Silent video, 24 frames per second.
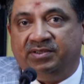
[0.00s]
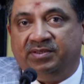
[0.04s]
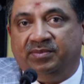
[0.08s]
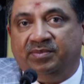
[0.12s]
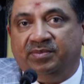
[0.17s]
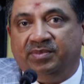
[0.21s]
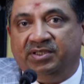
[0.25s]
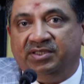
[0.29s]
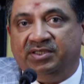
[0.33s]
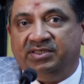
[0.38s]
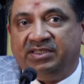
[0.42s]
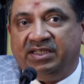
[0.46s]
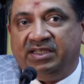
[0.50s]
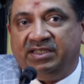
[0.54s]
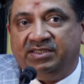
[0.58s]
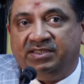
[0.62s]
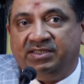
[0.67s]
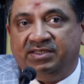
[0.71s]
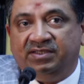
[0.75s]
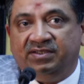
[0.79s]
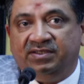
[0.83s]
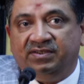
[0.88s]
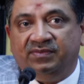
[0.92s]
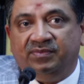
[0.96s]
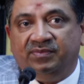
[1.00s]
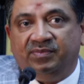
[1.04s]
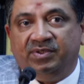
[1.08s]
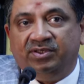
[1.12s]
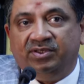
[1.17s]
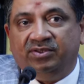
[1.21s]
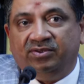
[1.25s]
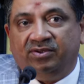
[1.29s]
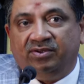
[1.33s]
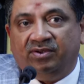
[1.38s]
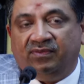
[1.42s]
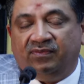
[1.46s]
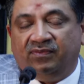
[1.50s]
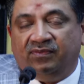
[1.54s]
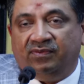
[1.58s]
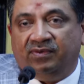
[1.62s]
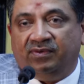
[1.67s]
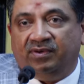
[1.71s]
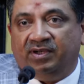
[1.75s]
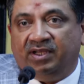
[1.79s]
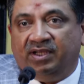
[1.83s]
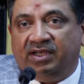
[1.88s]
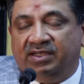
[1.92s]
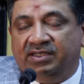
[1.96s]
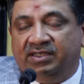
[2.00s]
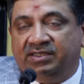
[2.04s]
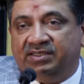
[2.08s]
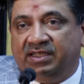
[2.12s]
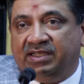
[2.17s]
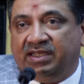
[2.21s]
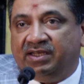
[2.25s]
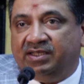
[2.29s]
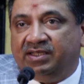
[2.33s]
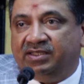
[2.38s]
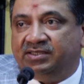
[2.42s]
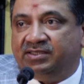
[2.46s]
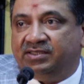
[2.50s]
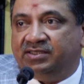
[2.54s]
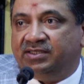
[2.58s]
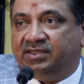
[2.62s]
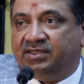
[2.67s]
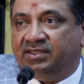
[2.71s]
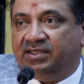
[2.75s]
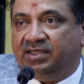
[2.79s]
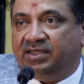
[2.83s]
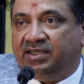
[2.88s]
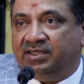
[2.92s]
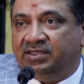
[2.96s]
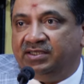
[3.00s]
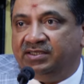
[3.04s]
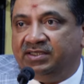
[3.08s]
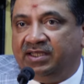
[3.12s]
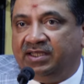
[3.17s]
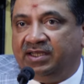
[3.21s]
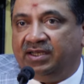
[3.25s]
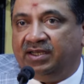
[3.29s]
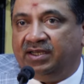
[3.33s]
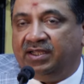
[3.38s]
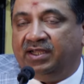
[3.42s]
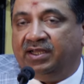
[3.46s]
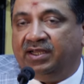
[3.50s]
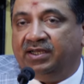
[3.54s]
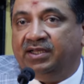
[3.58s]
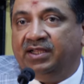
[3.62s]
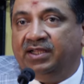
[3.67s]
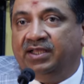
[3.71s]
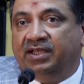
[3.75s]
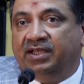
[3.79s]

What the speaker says: be sensitive, be thoughtful, understand history, understand art,